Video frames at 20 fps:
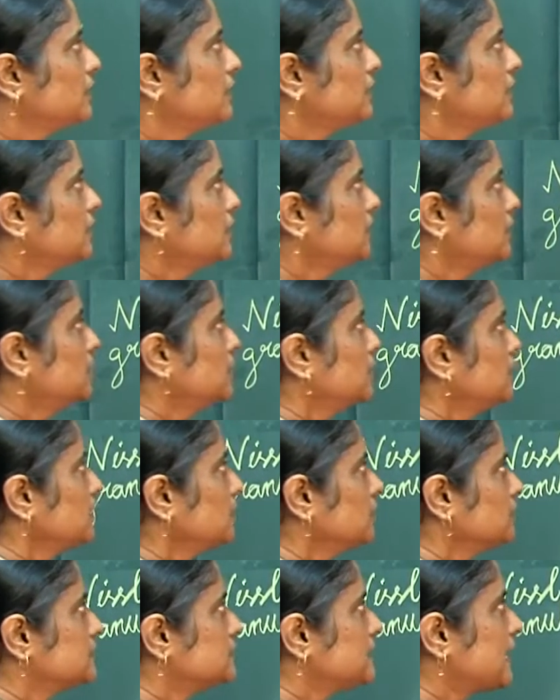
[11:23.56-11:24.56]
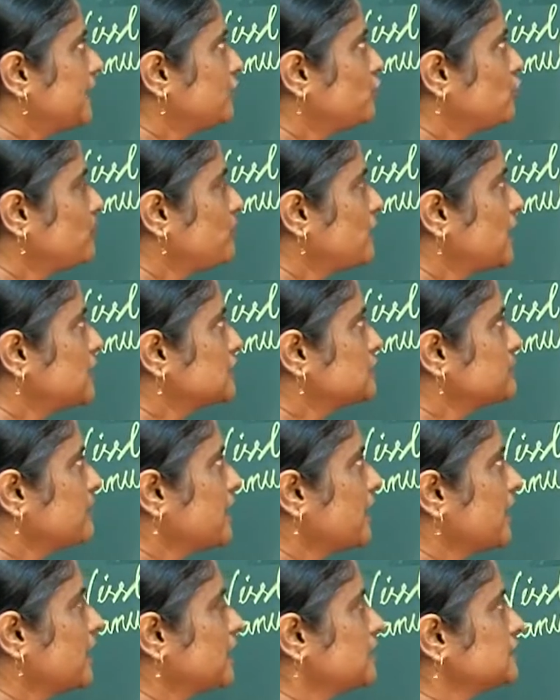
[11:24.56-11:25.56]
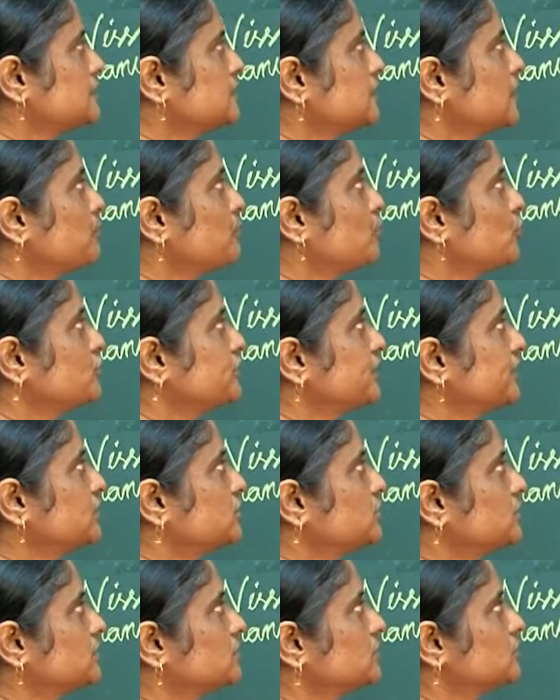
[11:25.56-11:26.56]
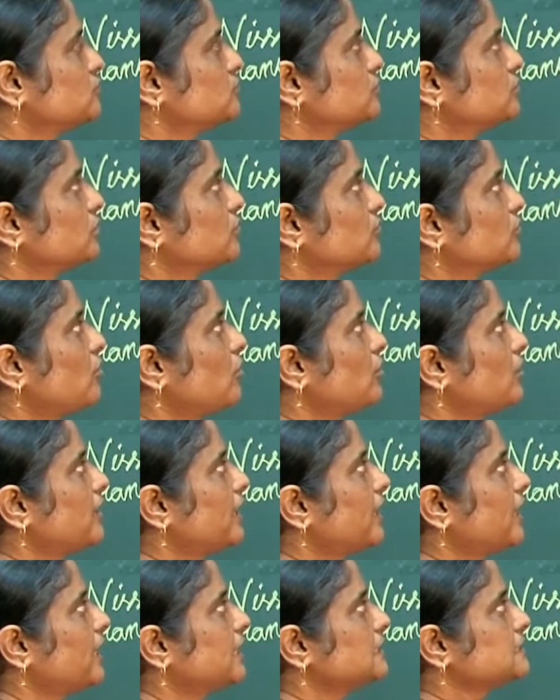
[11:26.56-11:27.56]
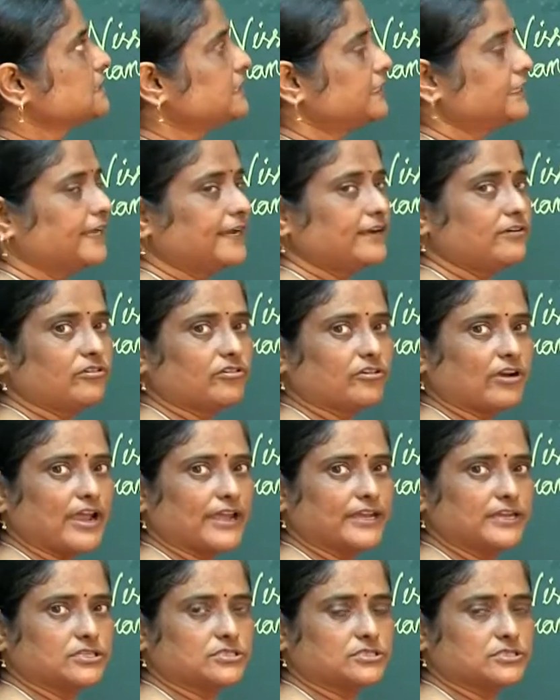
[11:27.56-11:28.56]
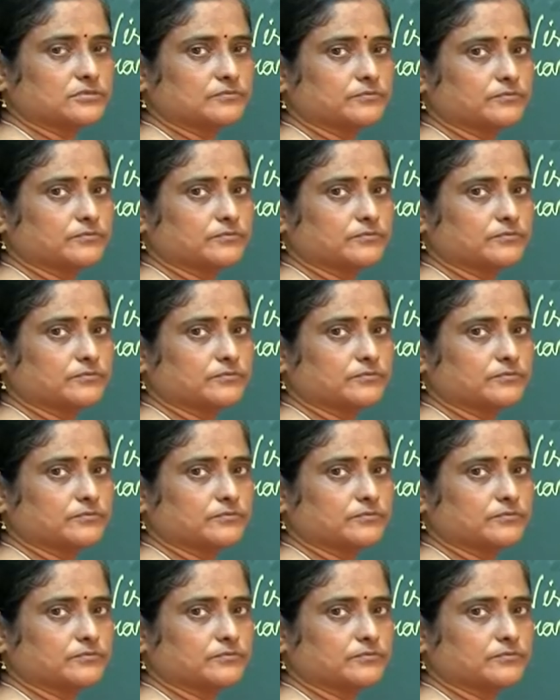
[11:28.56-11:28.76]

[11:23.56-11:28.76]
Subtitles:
The cytoplasm has some projections which are called as dendrite,